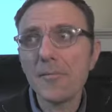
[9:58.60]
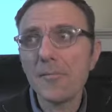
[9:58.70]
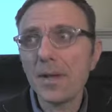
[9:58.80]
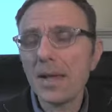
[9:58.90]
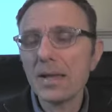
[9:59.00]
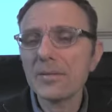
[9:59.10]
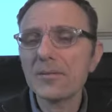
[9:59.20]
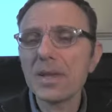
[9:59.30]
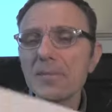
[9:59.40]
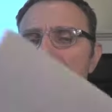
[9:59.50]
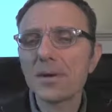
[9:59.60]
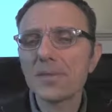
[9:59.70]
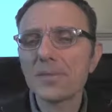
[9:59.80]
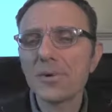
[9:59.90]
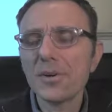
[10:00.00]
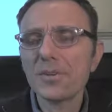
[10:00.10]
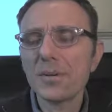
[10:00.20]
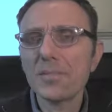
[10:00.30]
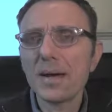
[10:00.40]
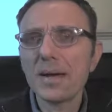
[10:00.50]
When I had dreamed about this
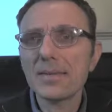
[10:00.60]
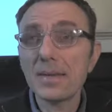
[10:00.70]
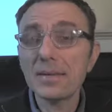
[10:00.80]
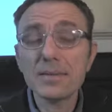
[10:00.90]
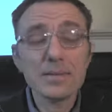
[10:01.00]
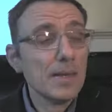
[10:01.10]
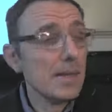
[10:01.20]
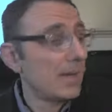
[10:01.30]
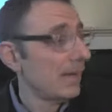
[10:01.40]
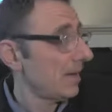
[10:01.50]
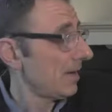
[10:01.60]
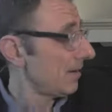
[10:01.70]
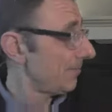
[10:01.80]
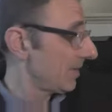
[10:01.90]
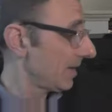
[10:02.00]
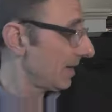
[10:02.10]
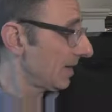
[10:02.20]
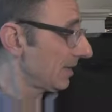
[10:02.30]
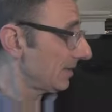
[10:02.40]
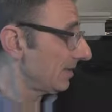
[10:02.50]
workshop, I attended a
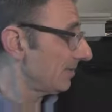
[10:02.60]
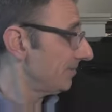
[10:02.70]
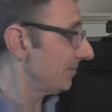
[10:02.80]
class